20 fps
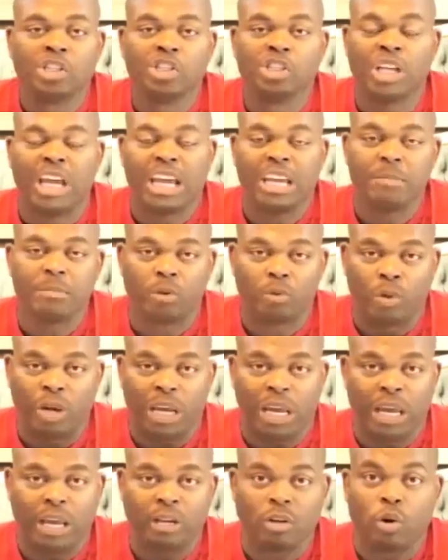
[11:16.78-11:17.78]
Shane
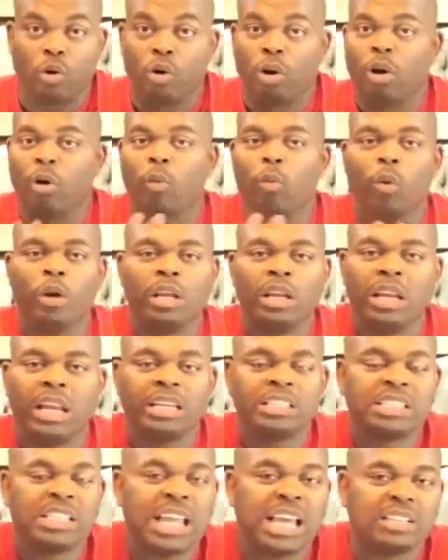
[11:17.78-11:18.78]
Moran, or
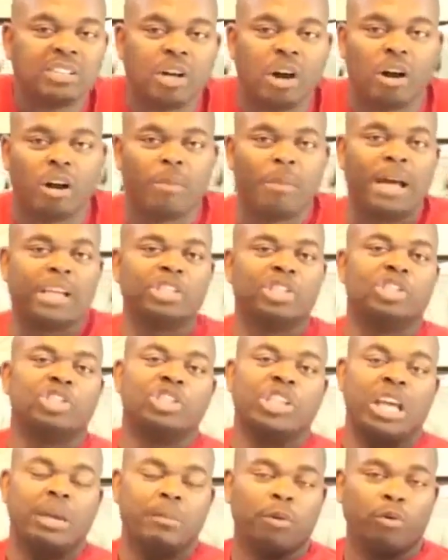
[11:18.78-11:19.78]
let's not talk about just
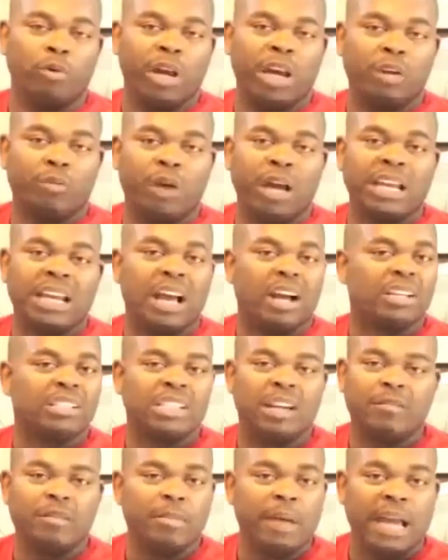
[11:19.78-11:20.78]
Shane Moran right now
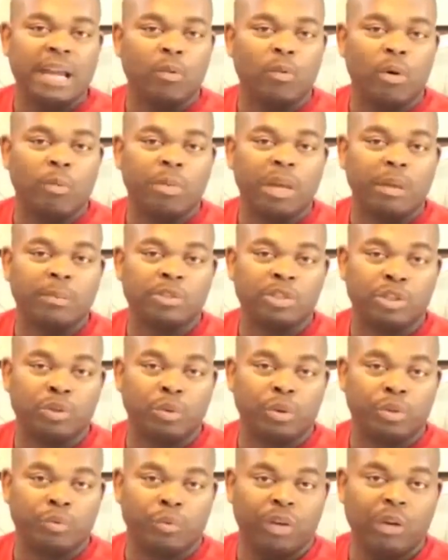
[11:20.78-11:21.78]
because everybody won't be able to
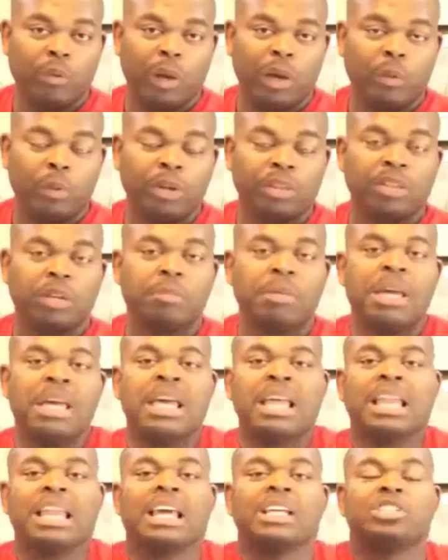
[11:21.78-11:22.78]
do a 3-way with them.
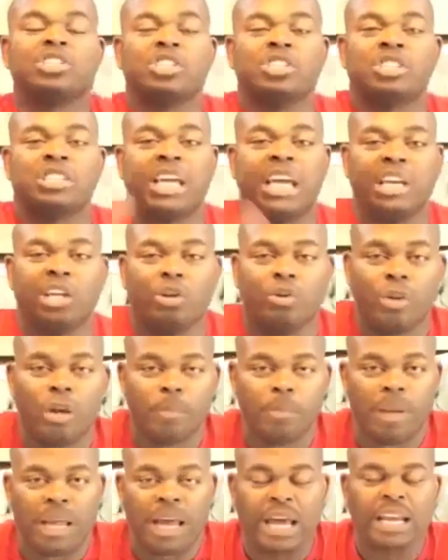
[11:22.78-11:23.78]
Let's just say your
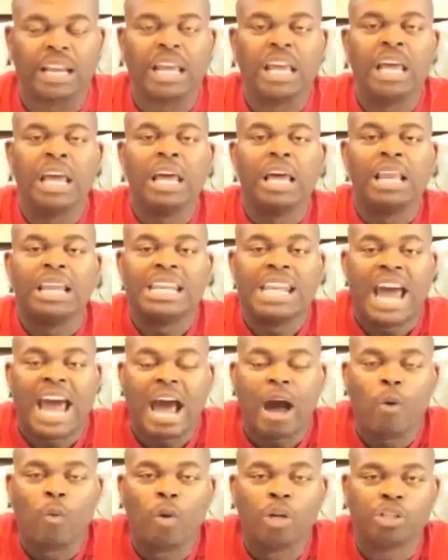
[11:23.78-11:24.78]
upline.
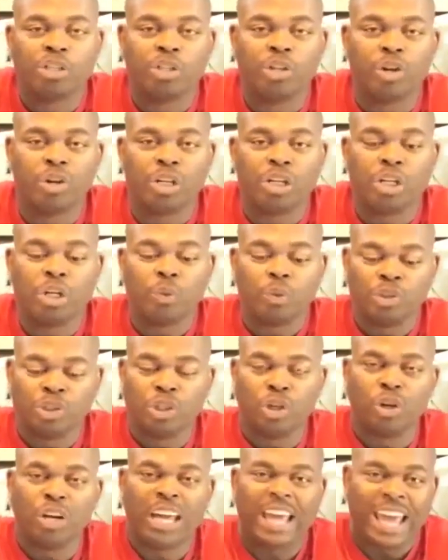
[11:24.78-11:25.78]
Now what you're going to do is
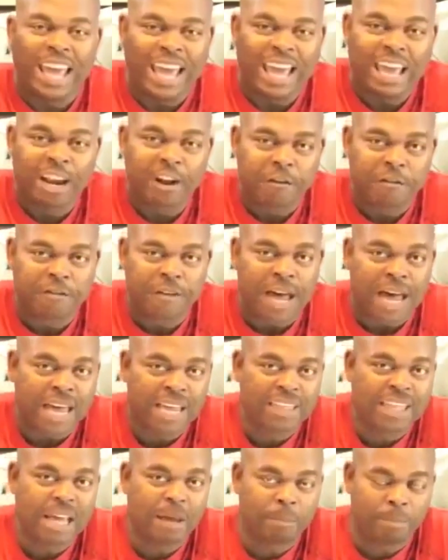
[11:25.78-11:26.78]
you're going to
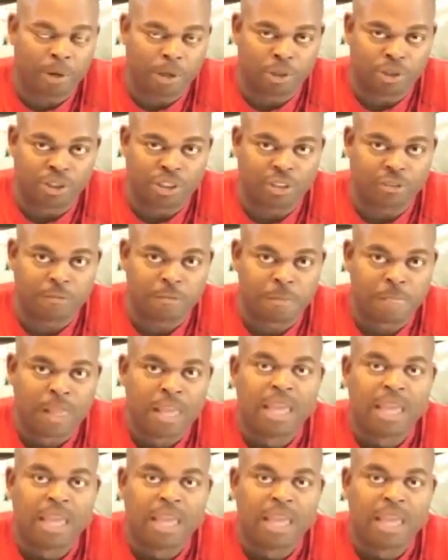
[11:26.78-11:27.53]
edify that person.